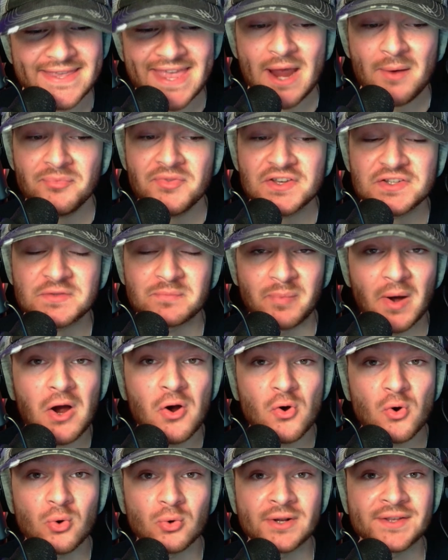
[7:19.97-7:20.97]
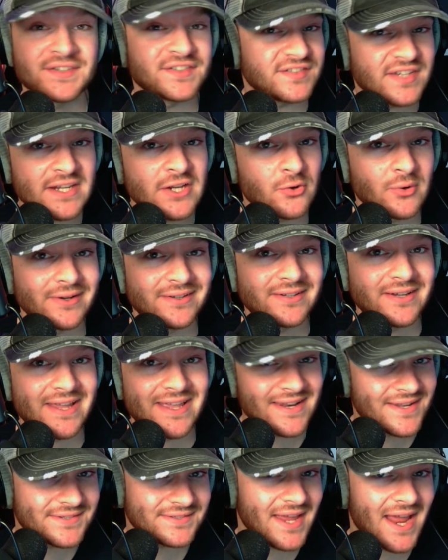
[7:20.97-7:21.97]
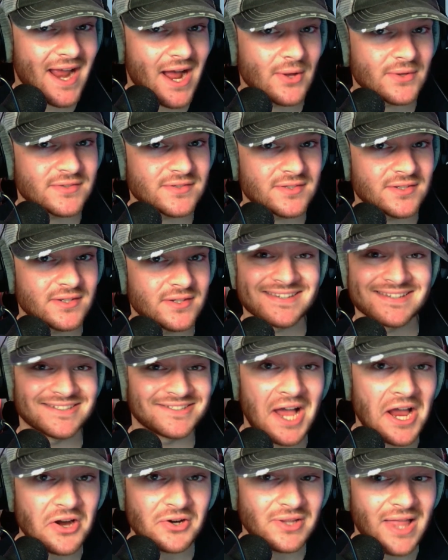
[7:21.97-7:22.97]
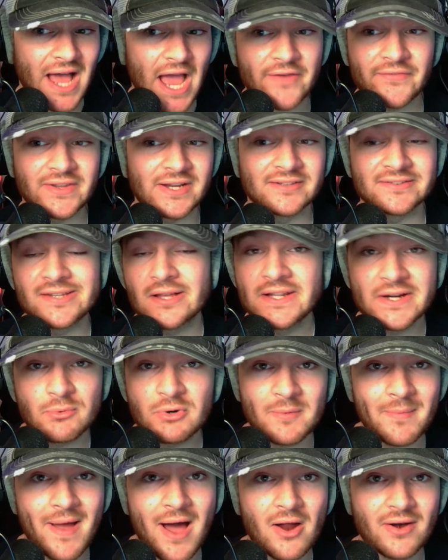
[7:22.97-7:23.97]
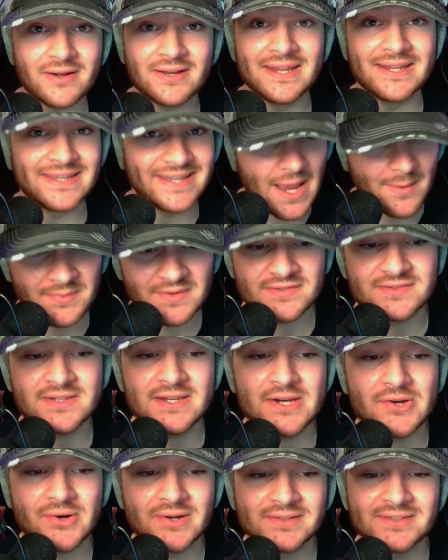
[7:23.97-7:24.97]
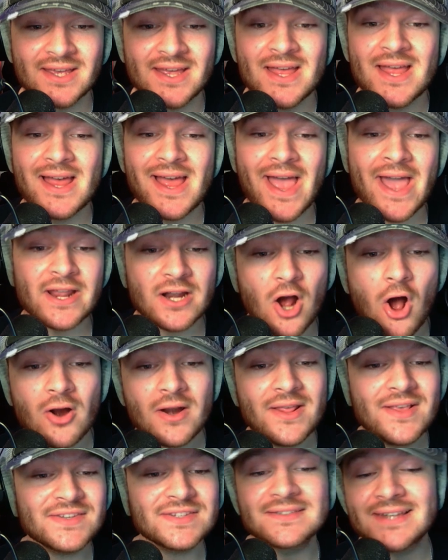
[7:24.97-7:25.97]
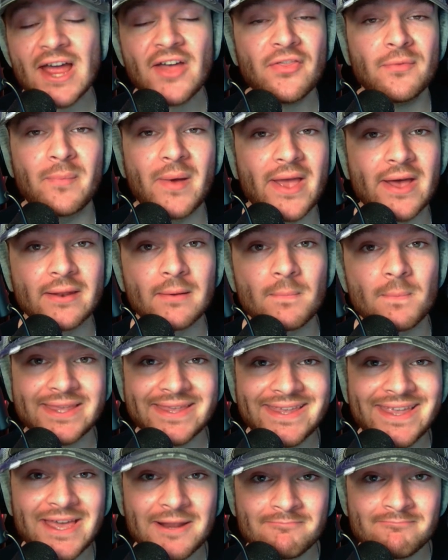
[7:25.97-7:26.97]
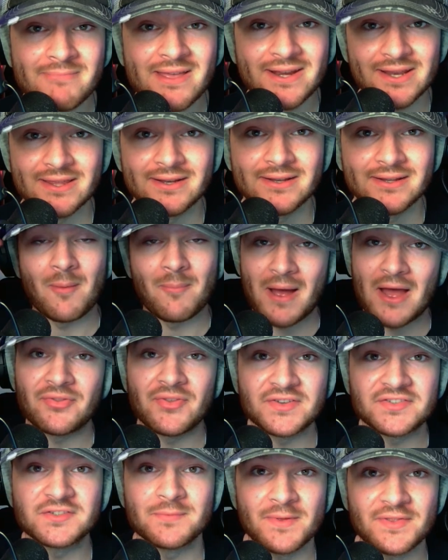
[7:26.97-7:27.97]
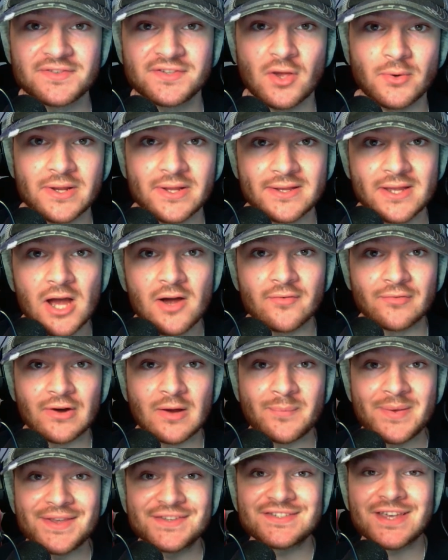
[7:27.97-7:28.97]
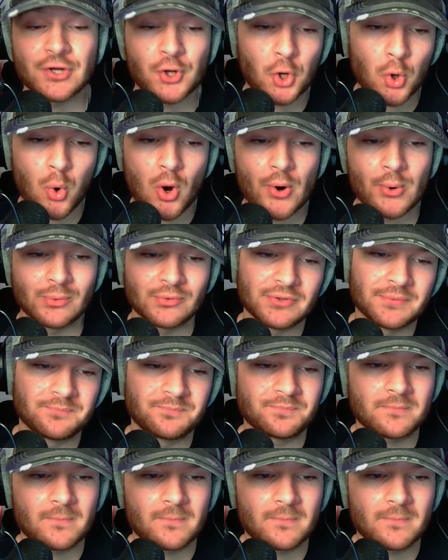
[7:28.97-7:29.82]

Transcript: kept this bone secret in his house his entire life. He didn't tell anyone about it. He kept it secret. And on his deathbed, he admitted about the Smithsonian cover-up. He said, quote,